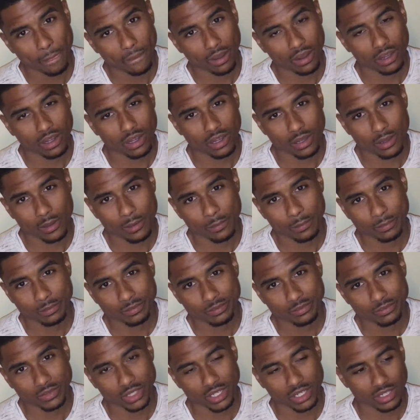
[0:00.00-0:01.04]

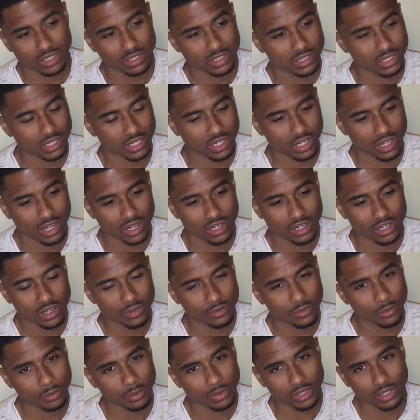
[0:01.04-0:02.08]
Like I said, I've
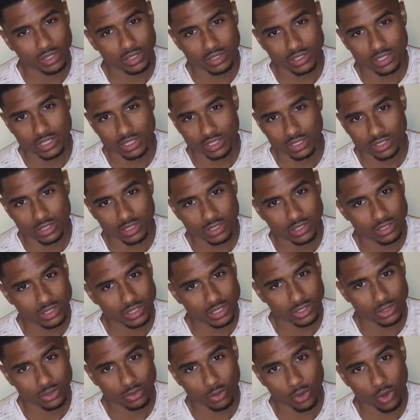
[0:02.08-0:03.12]
never been to
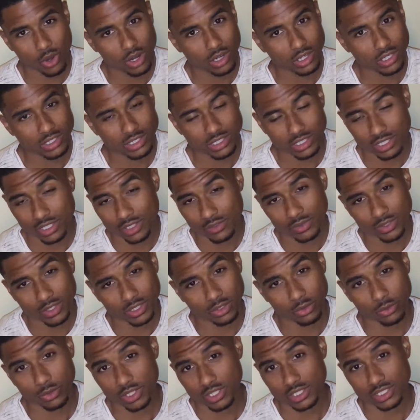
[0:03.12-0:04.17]
New Orleans or even
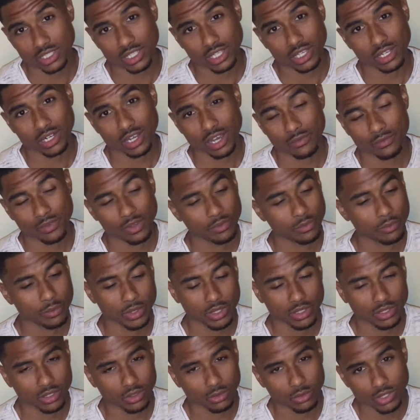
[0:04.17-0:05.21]
Louisiana. I've never been
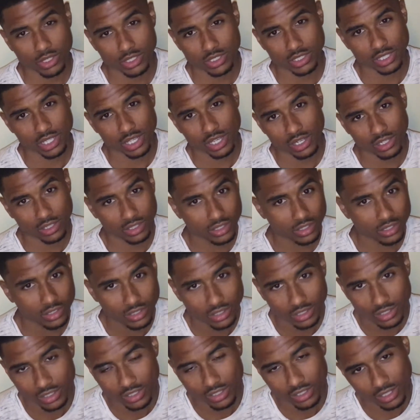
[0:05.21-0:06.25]
in Louisiana.
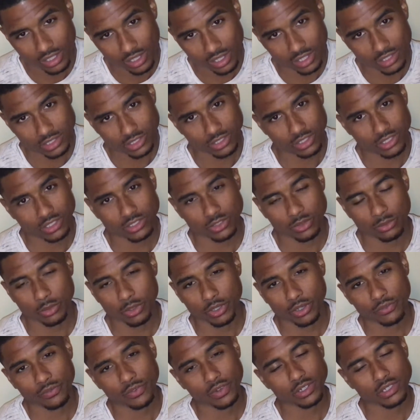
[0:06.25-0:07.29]
So this will be
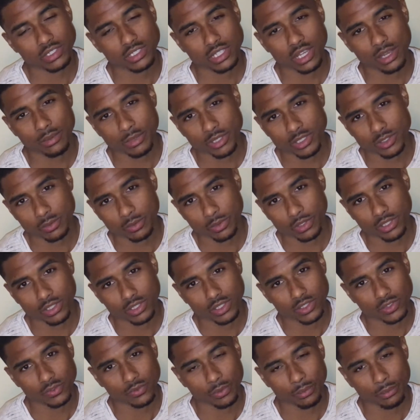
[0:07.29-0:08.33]
a first time
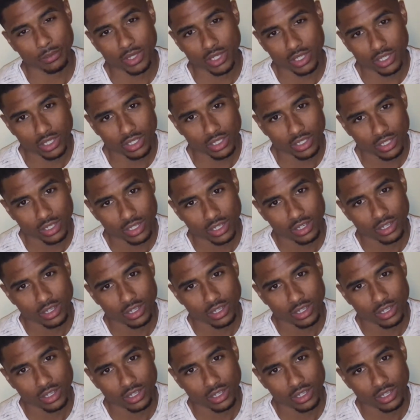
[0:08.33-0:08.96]
experience for me.